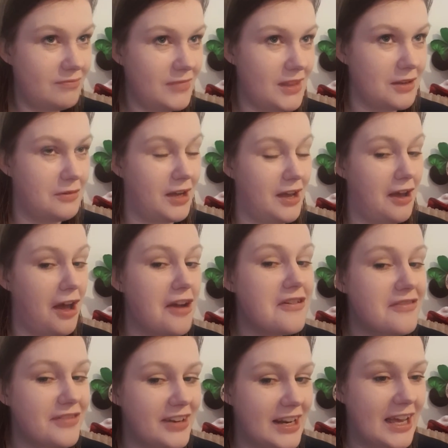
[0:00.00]
we are
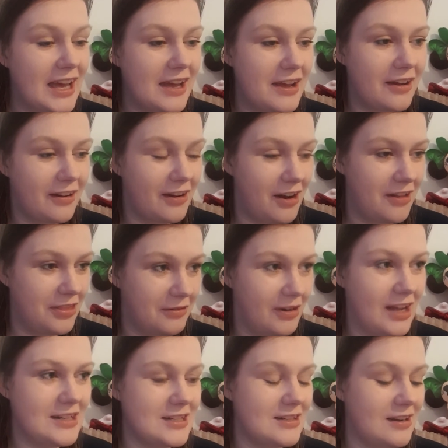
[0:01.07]
hopefully on the
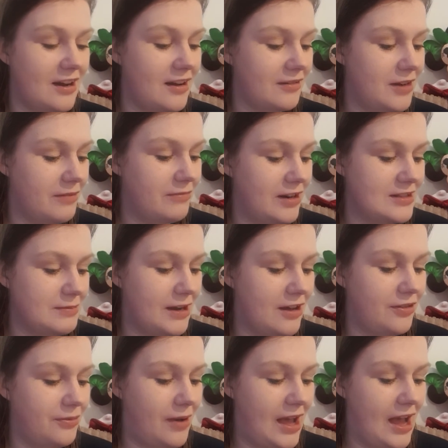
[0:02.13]
way to the umbrella
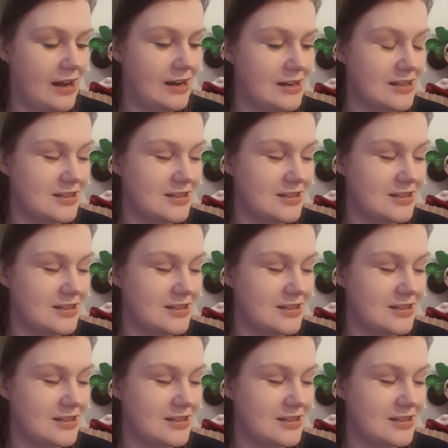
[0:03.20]
pathway, and in his